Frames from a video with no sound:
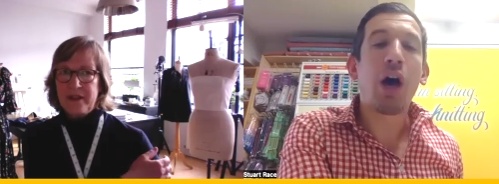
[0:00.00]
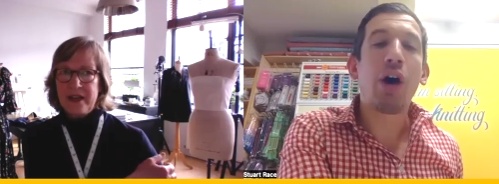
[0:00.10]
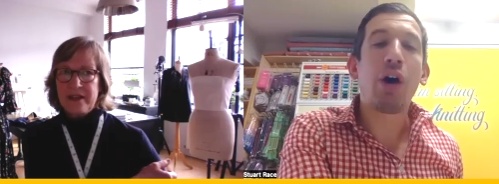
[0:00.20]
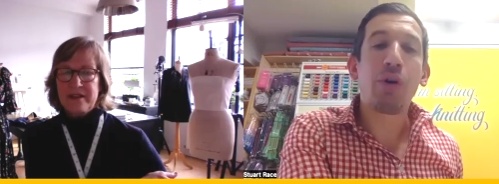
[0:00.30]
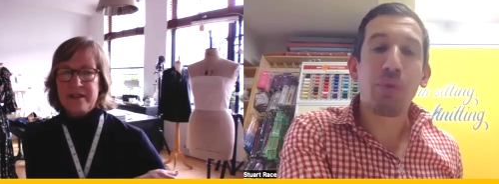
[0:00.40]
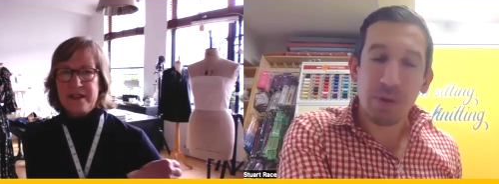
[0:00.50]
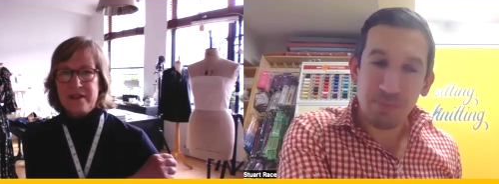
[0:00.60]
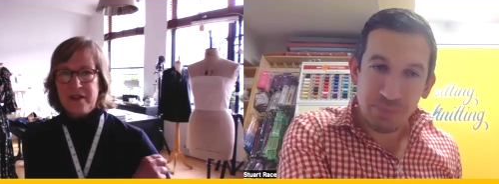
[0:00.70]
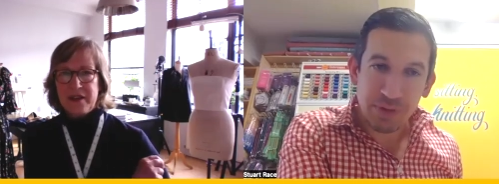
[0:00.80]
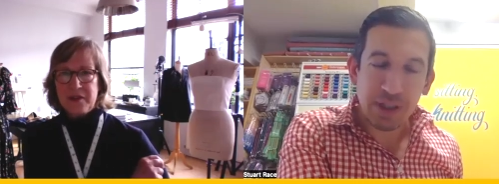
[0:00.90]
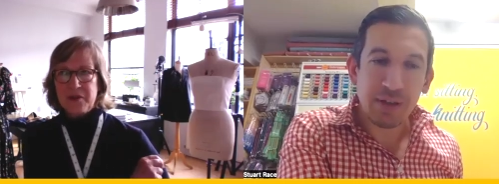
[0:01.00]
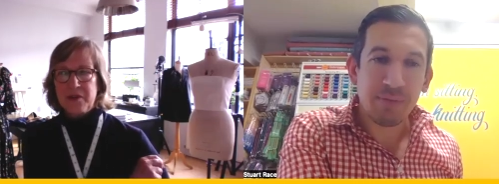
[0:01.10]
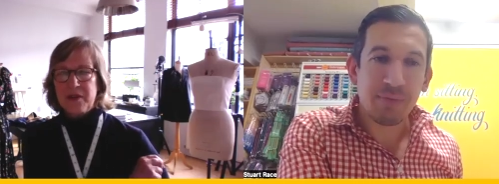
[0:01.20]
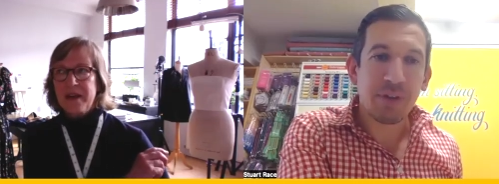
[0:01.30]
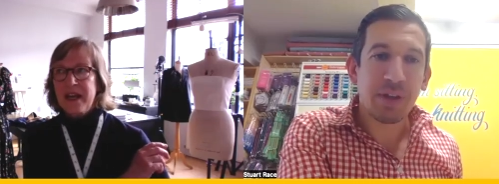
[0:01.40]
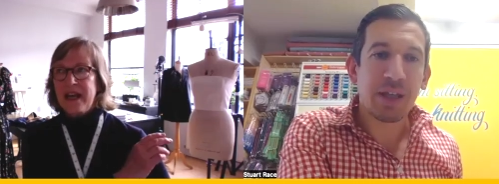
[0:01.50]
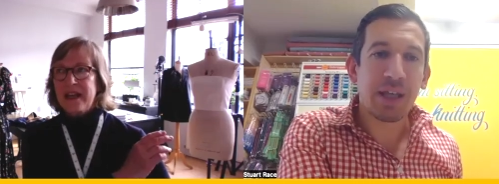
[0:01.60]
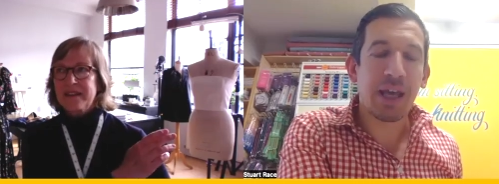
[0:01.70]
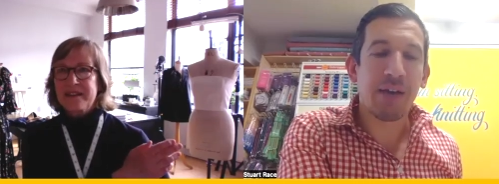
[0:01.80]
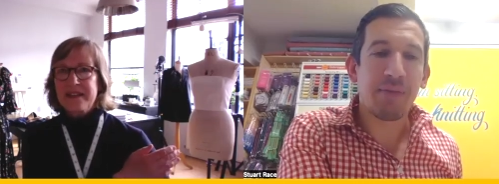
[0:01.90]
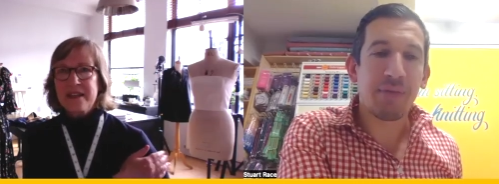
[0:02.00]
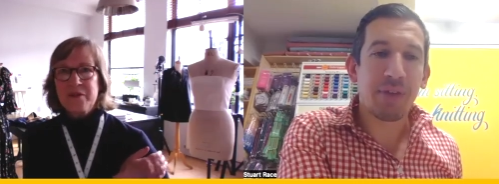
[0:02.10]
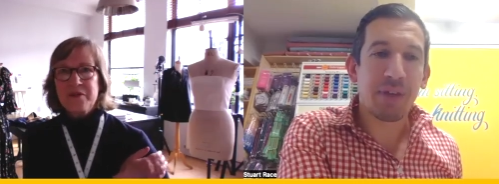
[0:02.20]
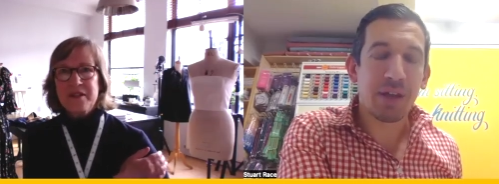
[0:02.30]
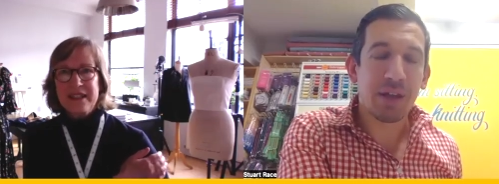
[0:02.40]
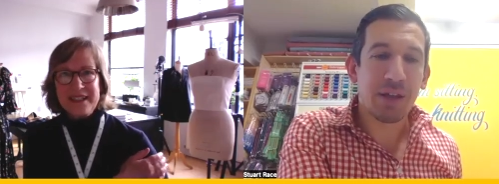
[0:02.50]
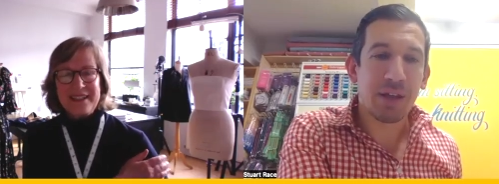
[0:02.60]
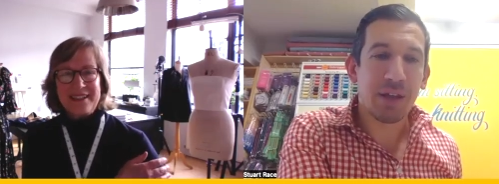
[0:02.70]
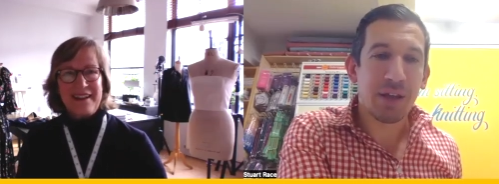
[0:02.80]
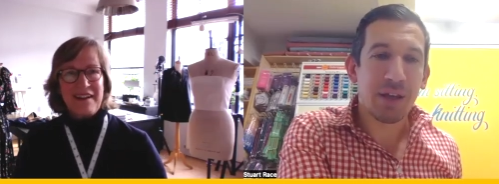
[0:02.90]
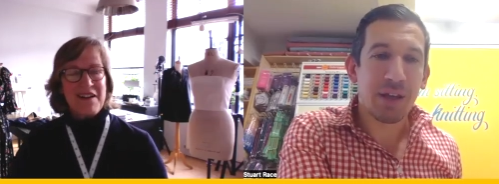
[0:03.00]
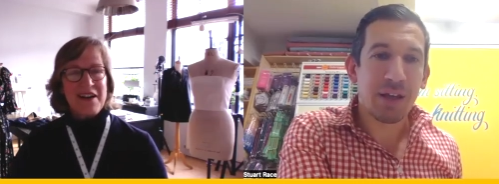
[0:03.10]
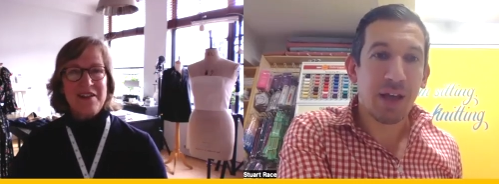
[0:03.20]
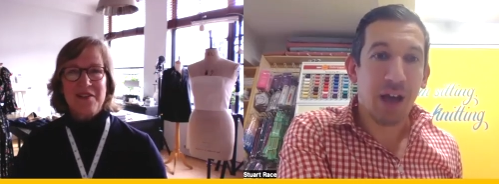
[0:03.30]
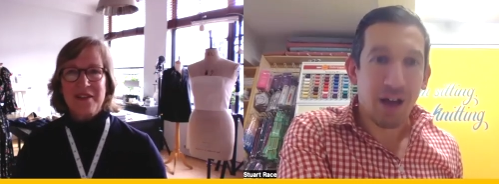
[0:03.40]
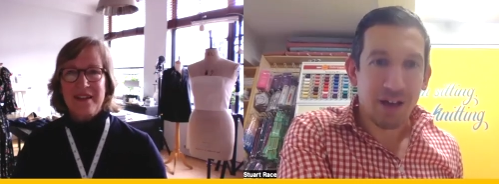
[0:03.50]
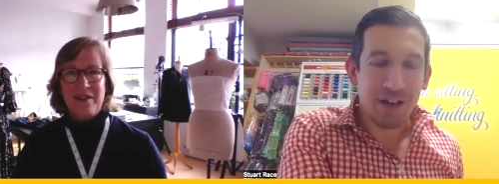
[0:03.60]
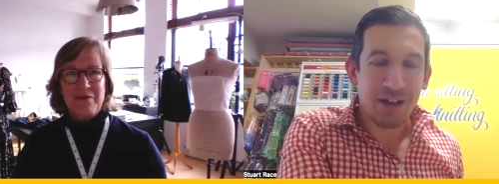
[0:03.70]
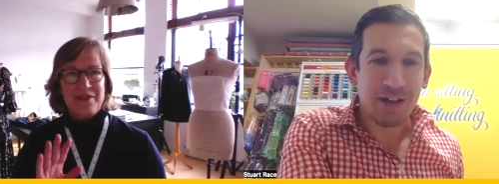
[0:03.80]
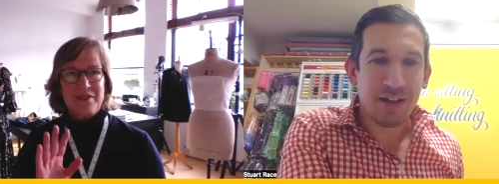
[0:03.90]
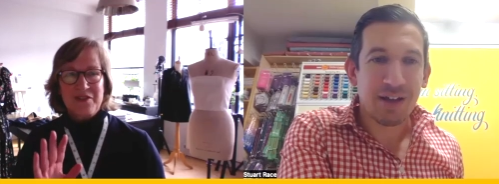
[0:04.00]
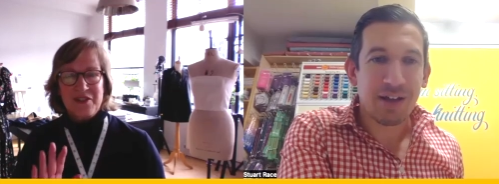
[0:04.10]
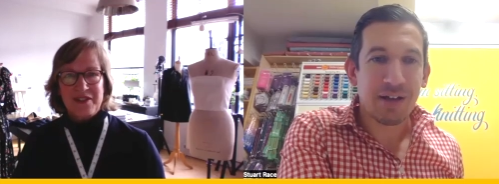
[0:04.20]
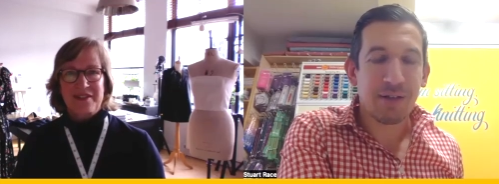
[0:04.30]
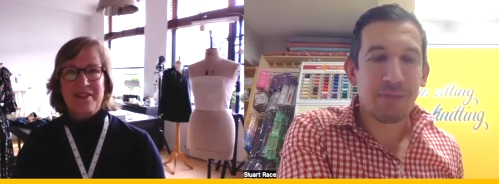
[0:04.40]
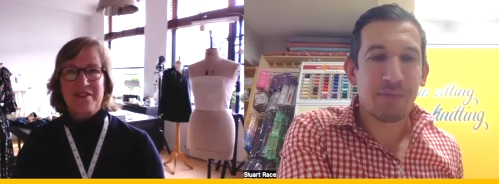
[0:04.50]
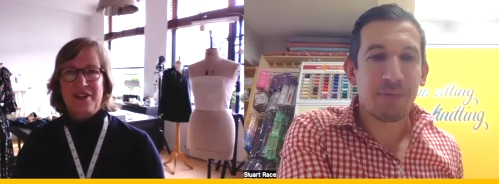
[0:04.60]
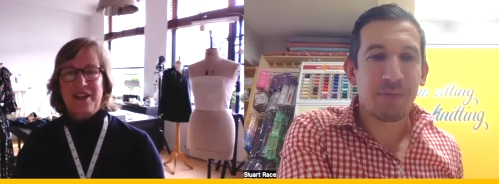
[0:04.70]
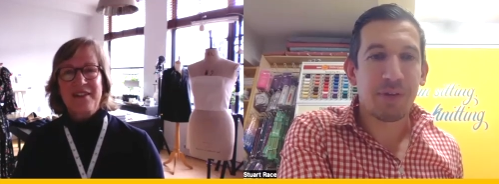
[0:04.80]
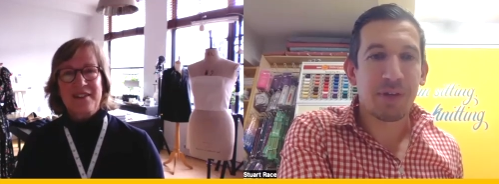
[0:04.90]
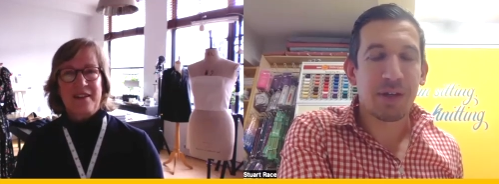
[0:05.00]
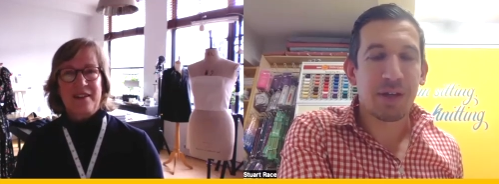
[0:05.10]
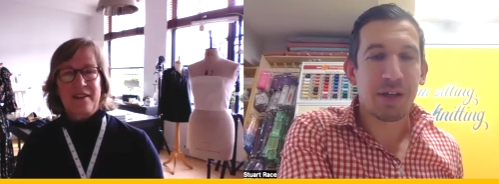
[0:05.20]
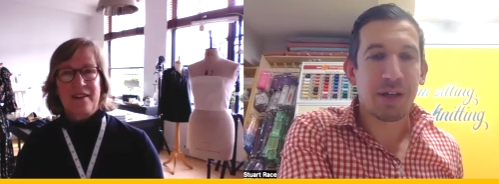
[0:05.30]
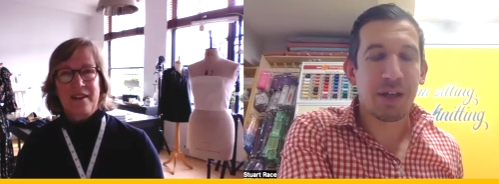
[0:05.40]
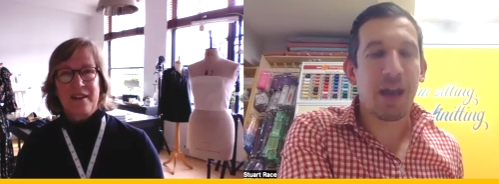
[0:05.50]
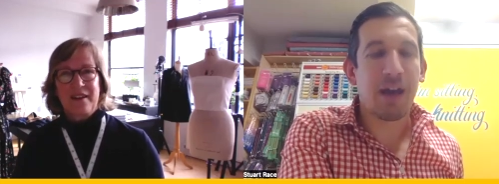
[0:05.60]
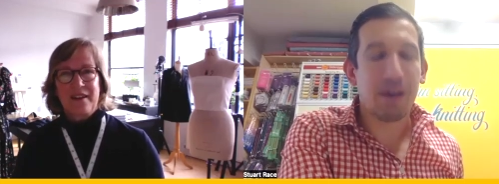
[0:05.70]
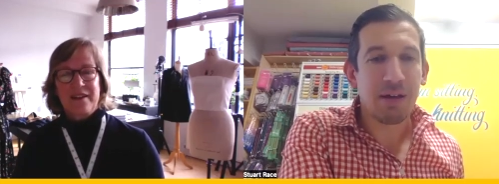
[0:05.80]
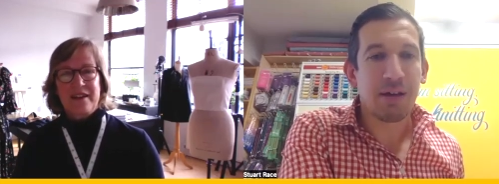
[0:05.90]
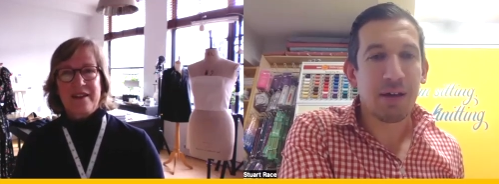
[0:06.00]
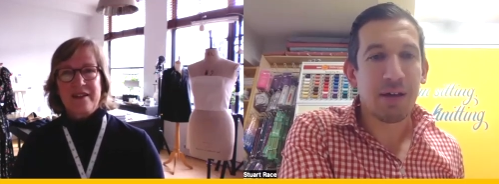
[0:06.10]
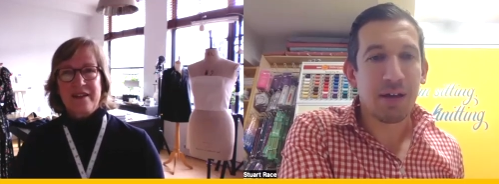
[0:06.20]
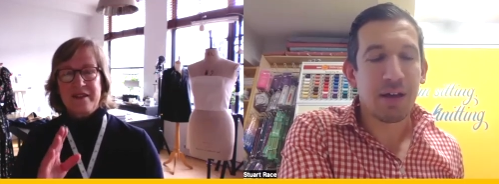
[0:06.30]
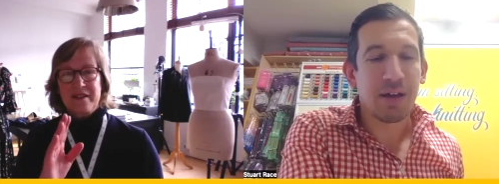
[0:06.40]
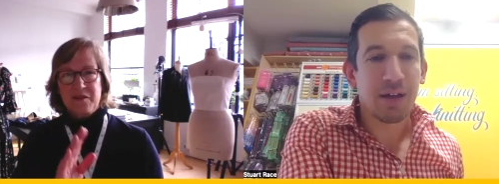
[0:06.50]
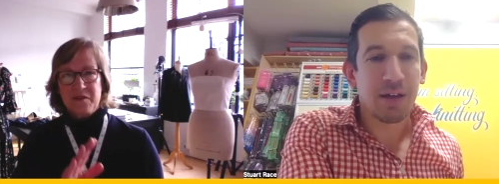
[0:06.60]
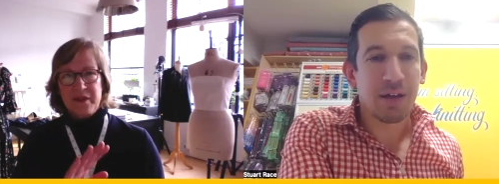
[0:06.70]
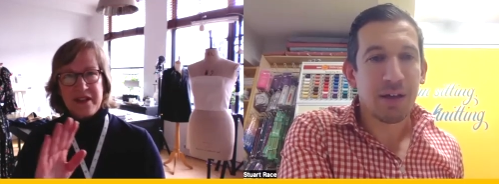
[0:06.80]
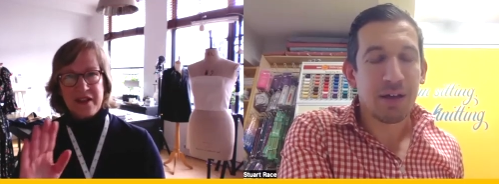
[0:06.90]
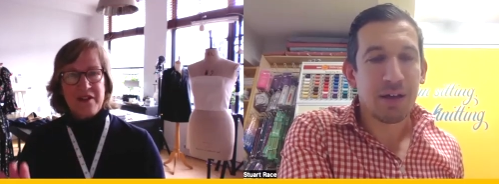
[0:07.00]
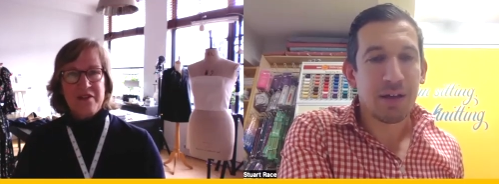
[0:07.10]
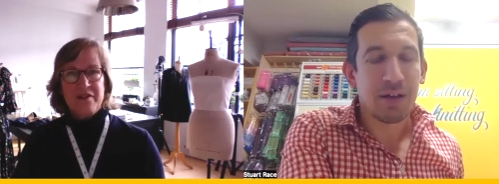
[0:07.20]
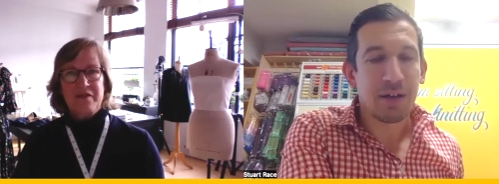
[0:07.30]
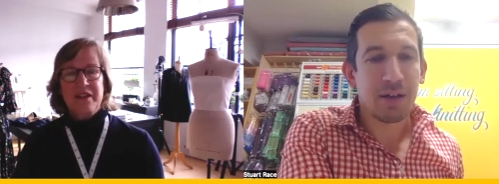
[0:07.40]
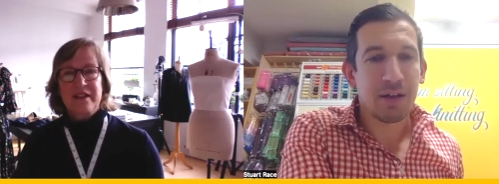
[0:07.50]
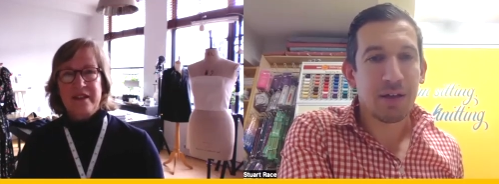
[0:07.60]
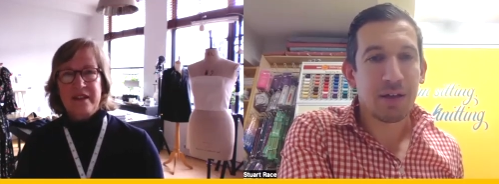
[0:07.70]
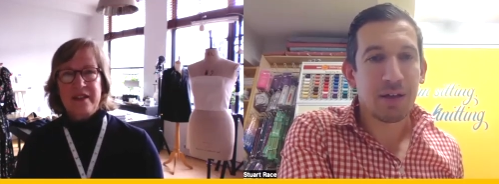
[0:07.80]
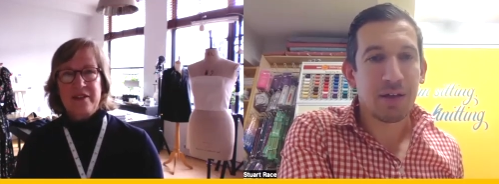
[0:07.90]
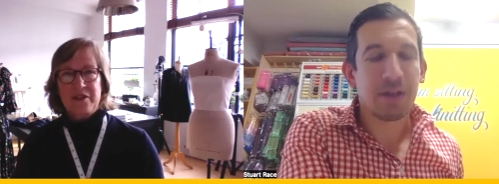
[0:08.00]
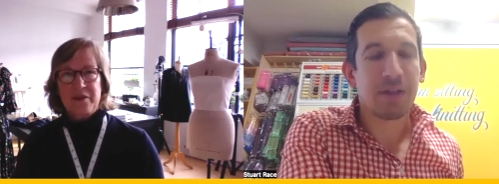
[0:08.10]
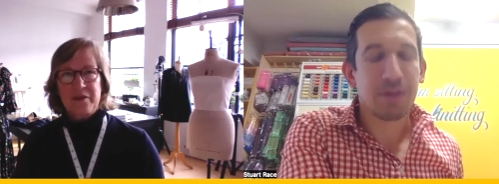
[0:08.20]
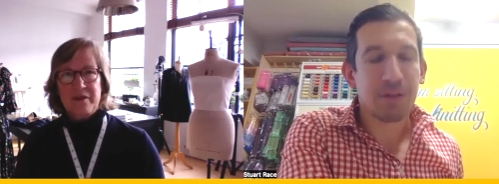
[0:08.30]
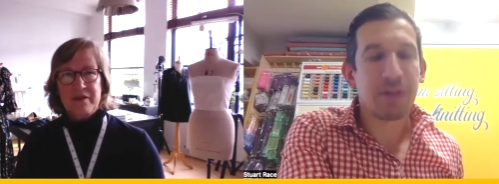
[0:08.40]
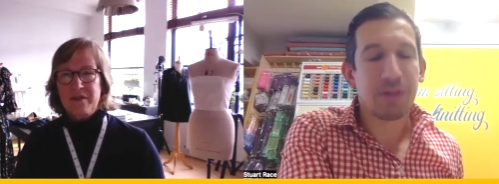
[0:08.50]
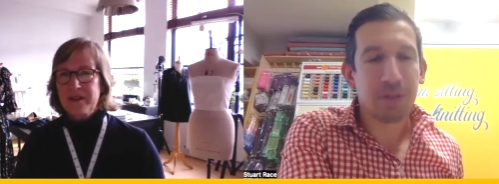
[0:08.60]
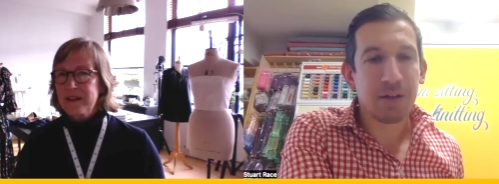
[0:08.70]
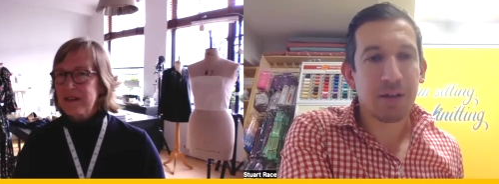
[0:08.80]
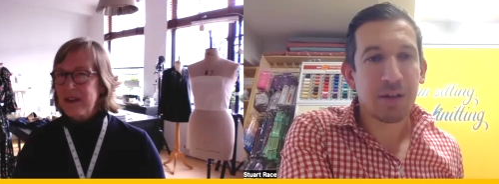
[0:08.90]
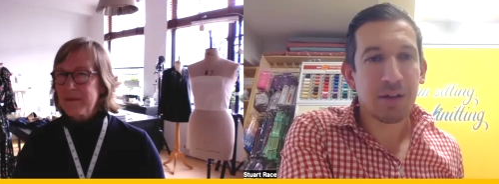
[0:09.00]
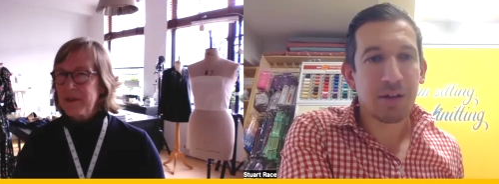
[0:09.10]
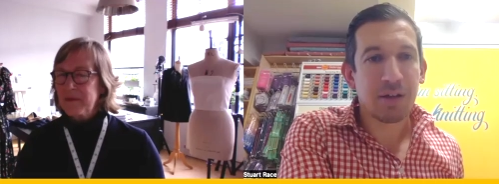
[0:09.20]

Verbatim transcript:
Speaker 1: Oh. Steve had a turn up, and Steve used linen, and I thought that was just enchanting yeah. the, the, the three colors of linen that he chose. I thought his came up